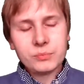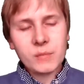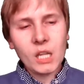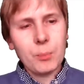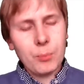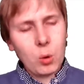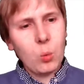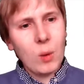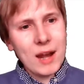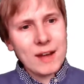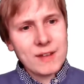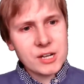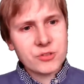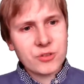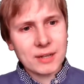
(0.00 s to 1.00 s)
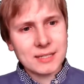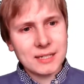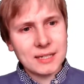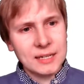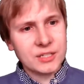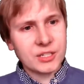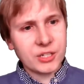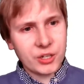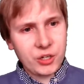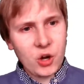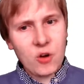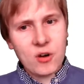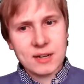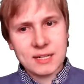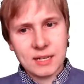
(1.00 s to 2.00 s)
But we're interested in
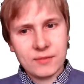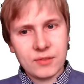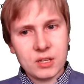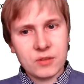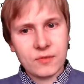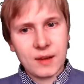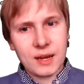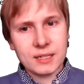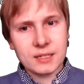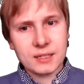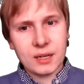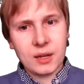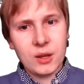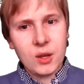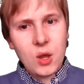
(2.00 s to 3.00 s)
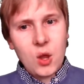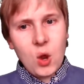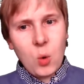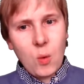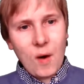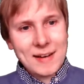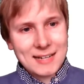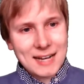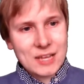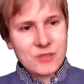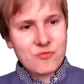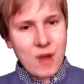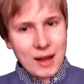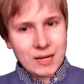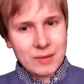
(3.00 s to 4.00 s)
security of the device, where it's less
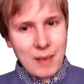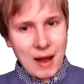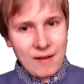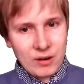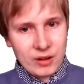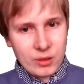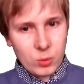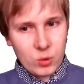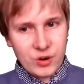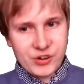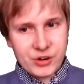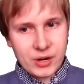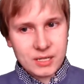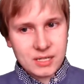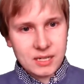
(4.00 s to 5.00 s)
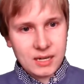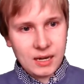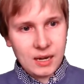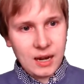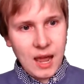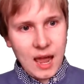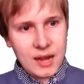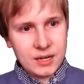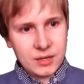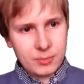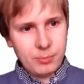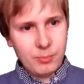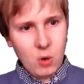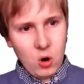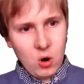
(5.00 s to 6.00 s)
random error that we're interested in and
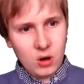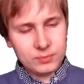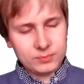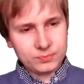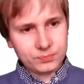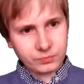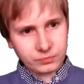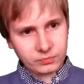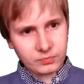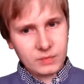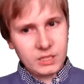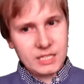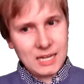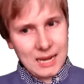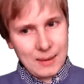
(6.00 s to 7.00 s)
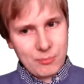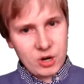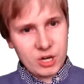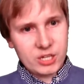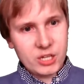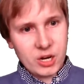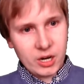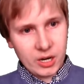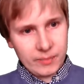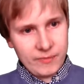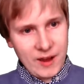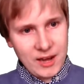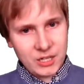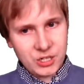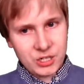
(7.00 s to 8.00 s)
more deliberate
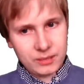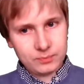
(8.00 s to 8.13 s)
circumvention.